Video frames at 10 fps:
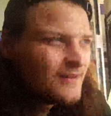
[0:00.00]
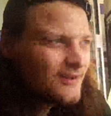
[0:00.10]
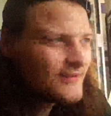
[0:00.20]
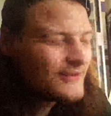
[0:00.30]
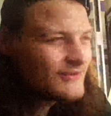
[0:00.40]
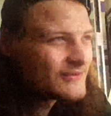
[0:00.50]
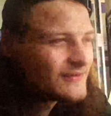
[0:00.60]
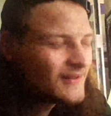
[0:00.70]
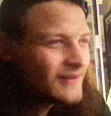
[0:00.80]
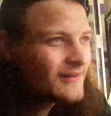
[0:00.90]
Oh, they just, I
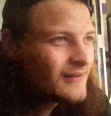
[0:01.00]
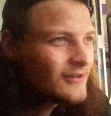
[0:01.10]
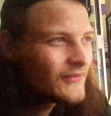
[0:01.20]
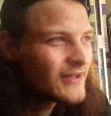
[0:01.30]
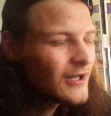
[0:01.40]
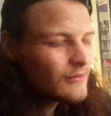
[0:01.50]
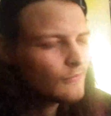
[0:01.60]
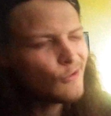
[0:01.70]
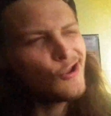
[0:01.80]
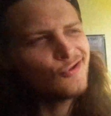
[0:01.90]
don't know, they come in
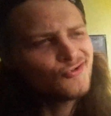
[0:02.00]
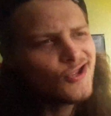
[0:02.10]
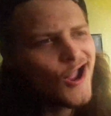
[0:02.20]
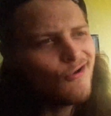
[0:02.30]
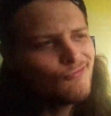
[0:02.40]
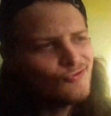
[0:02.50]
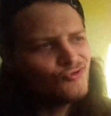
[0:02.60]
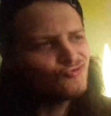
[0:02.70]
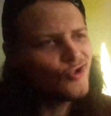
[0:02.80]
like, hey, keep going, what are you